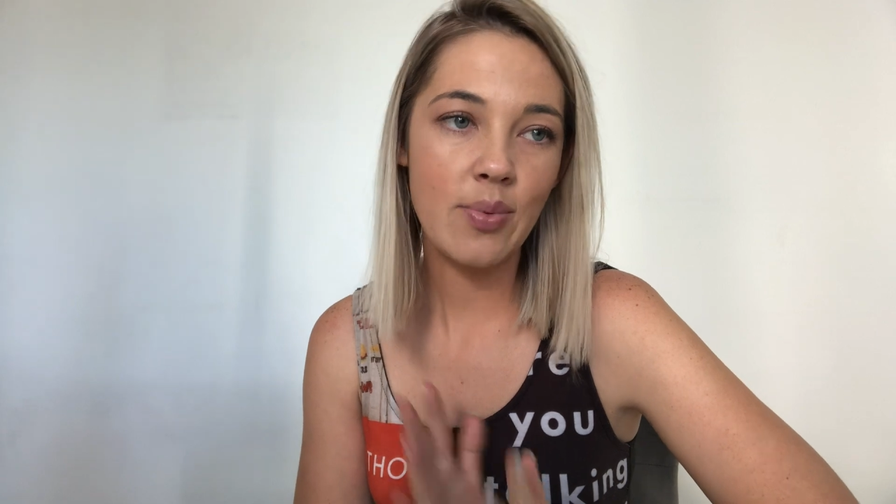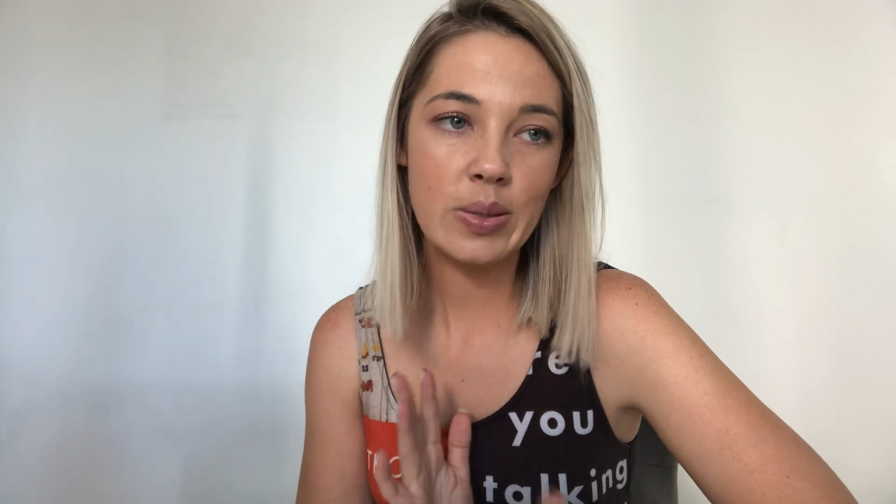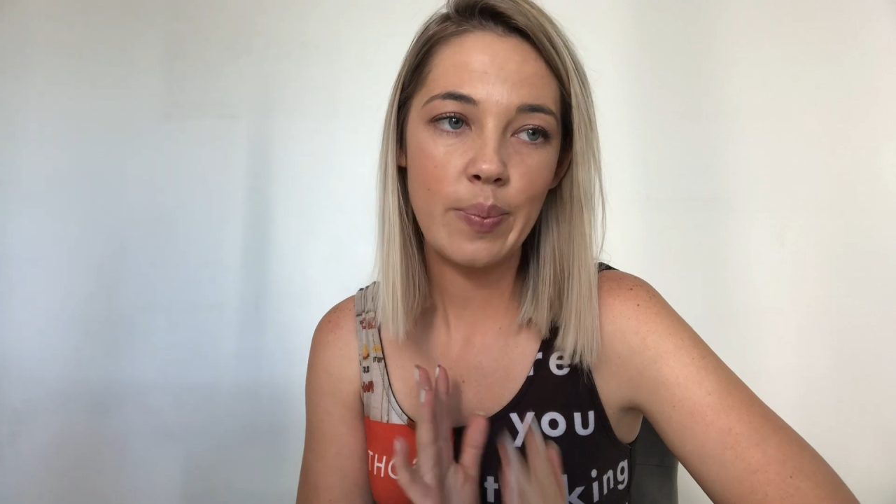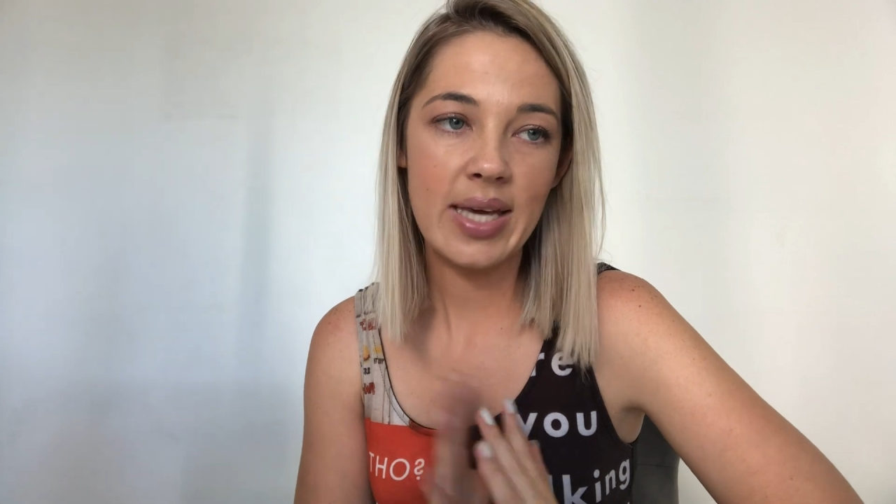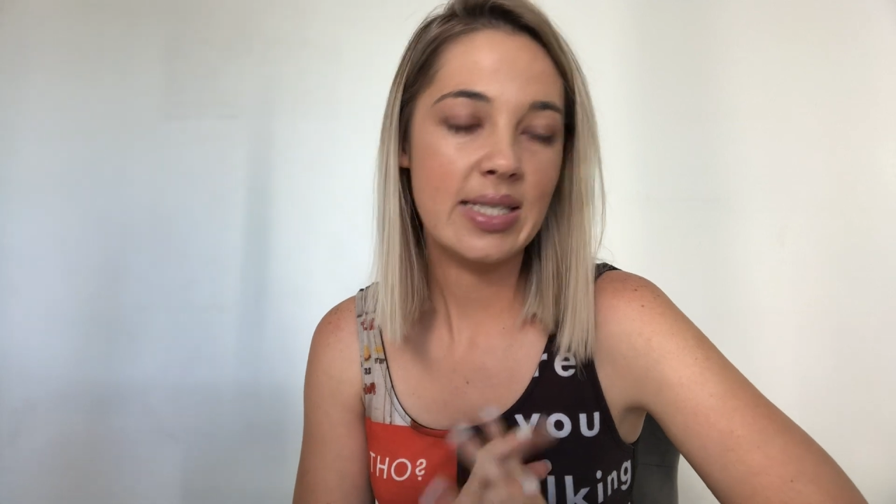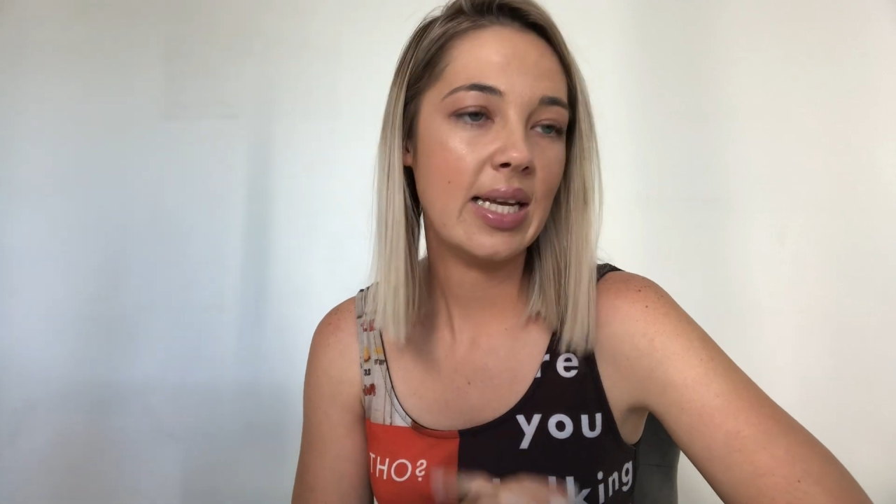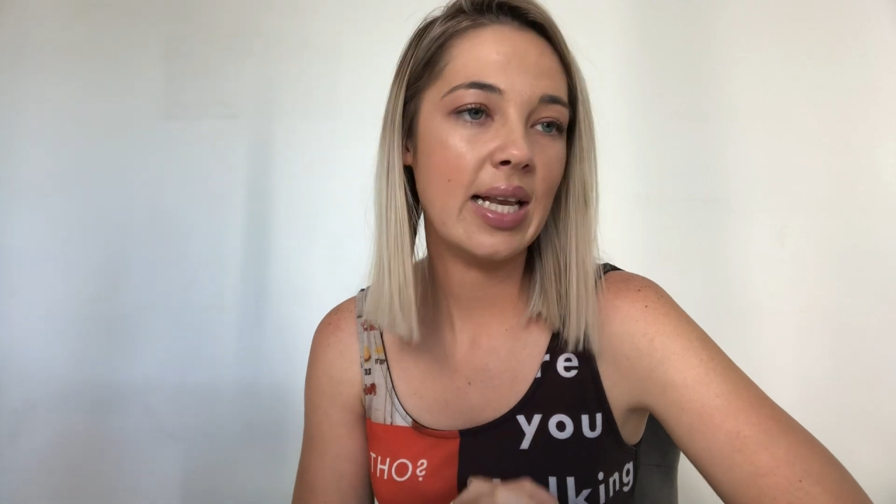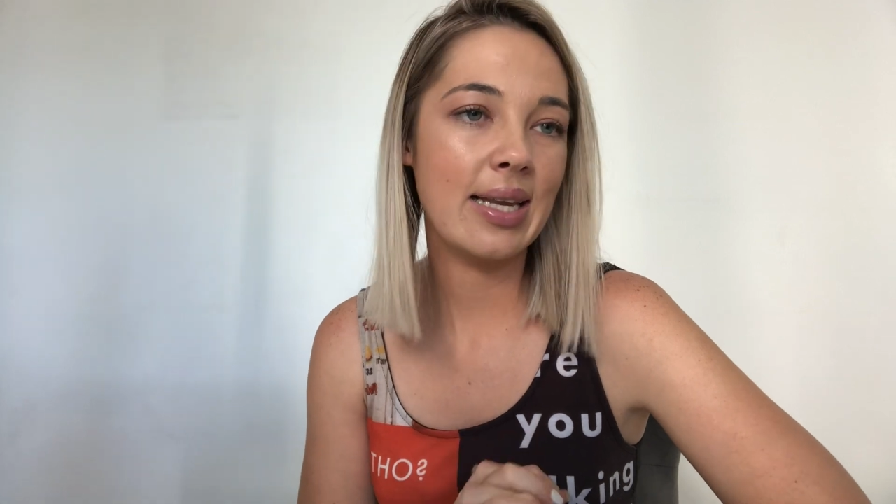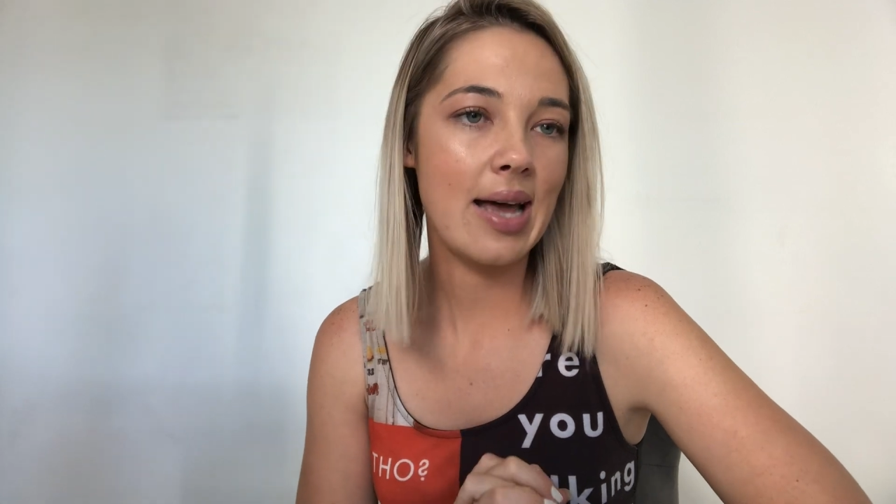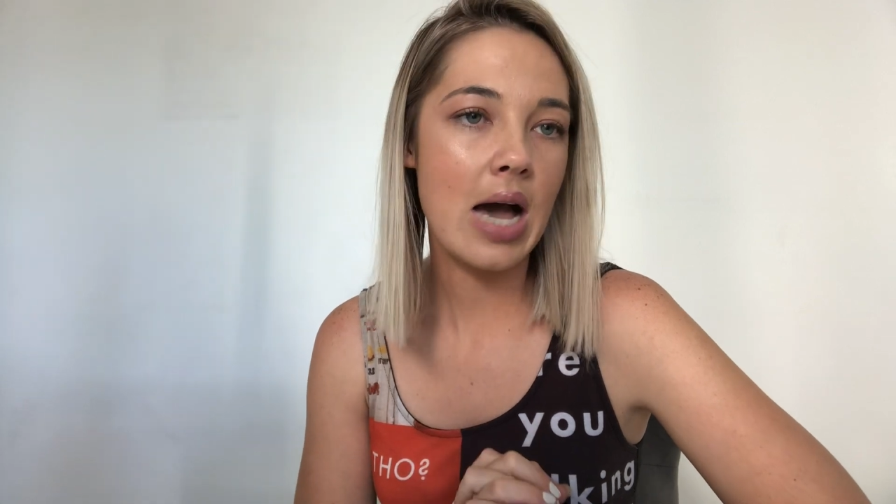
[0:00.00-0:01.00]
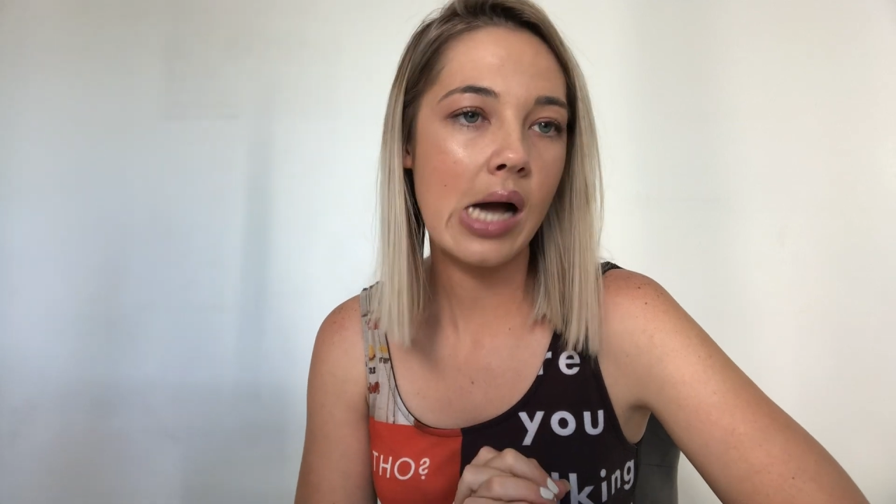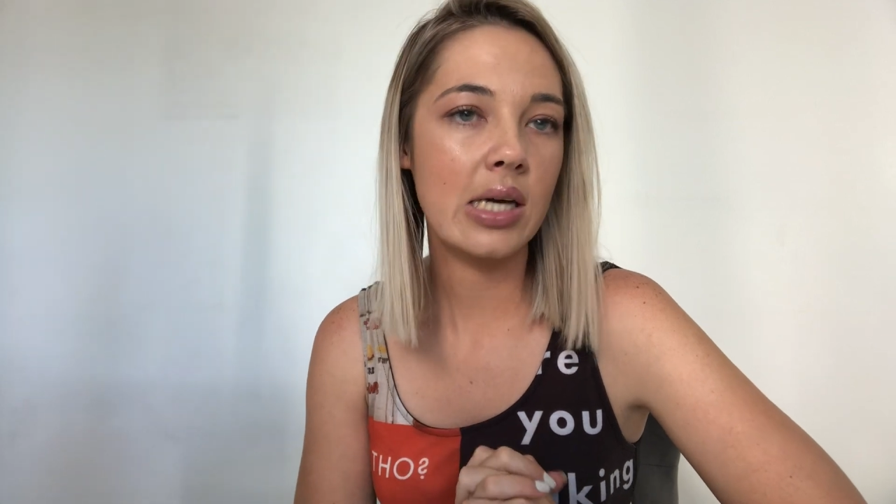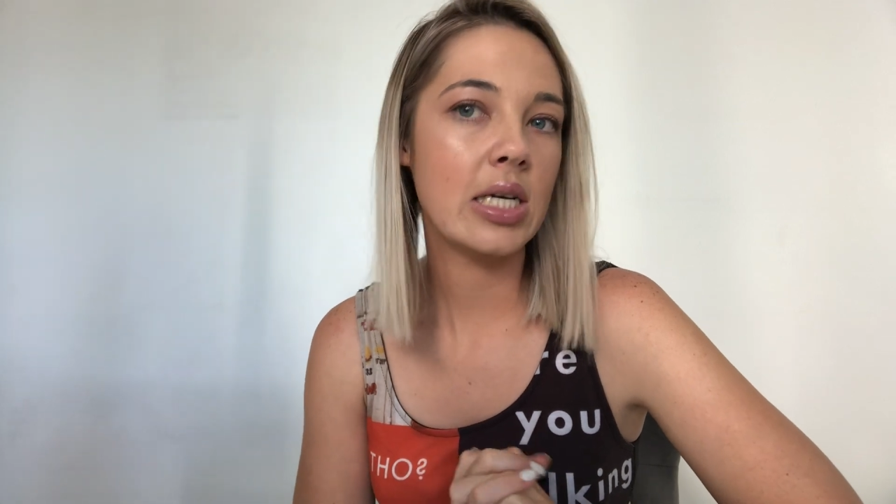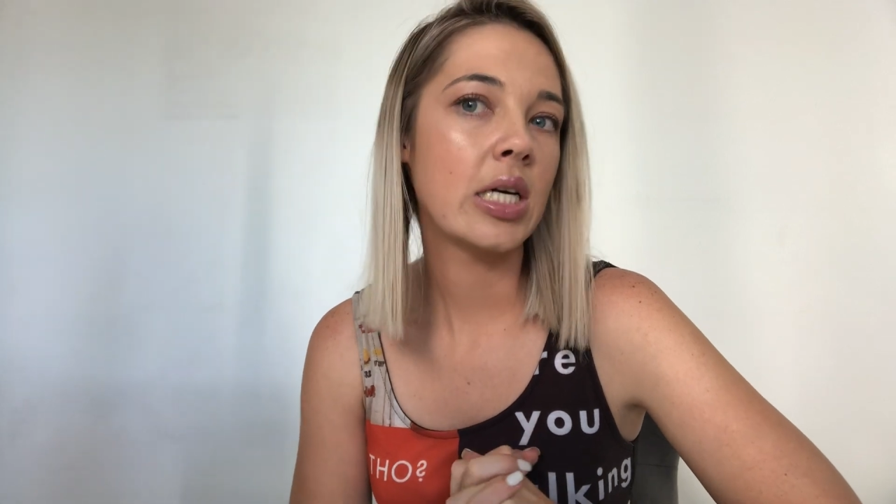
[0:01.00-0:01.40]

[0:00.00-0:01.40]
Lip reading: was basically like,